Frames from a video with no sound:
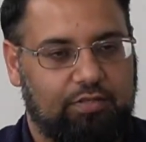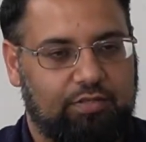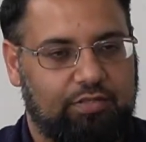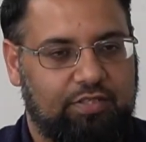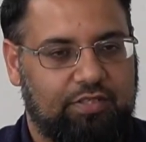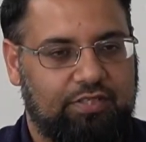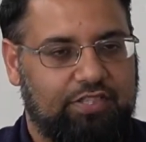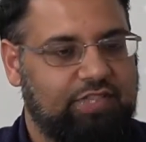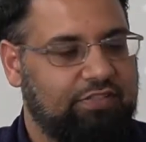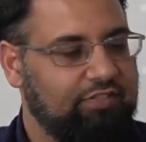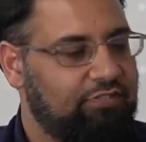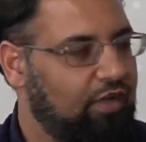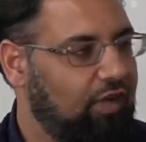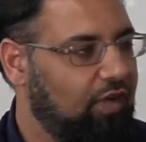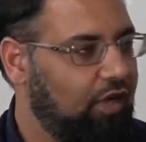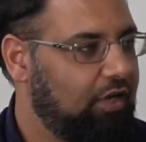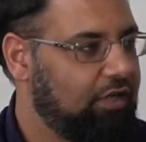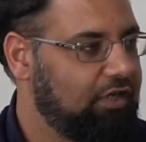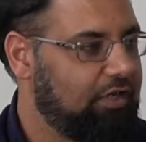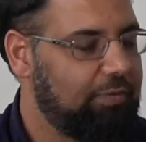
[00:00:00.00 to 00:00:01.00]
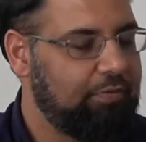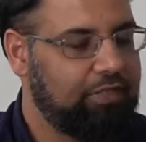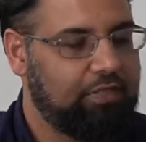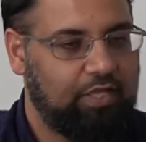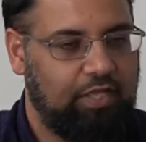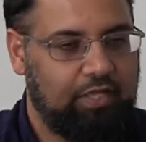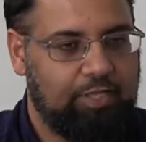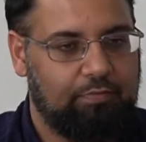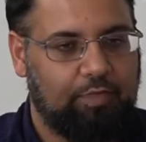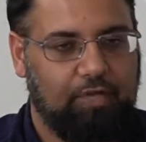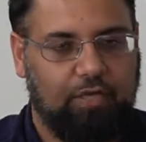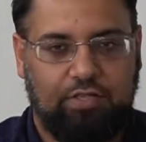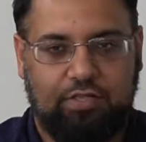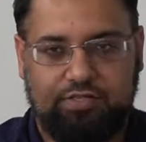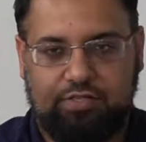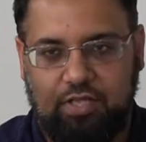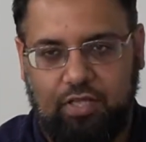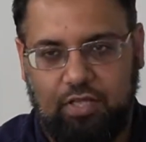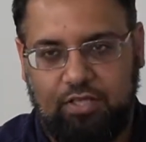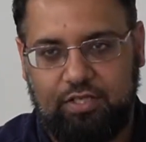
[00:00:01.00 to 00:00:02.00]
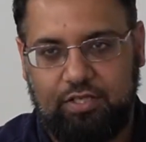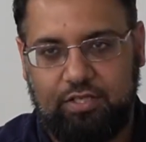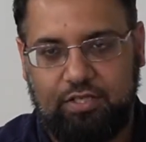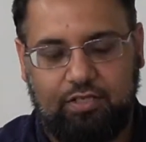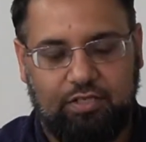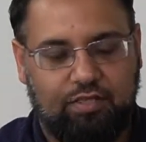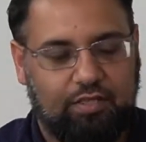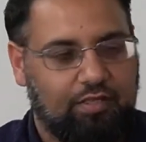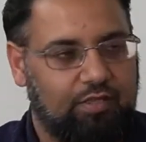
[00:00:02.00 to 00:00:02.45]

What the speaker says: disease of the heart, Ibn Qayyim, Al-Ghazali?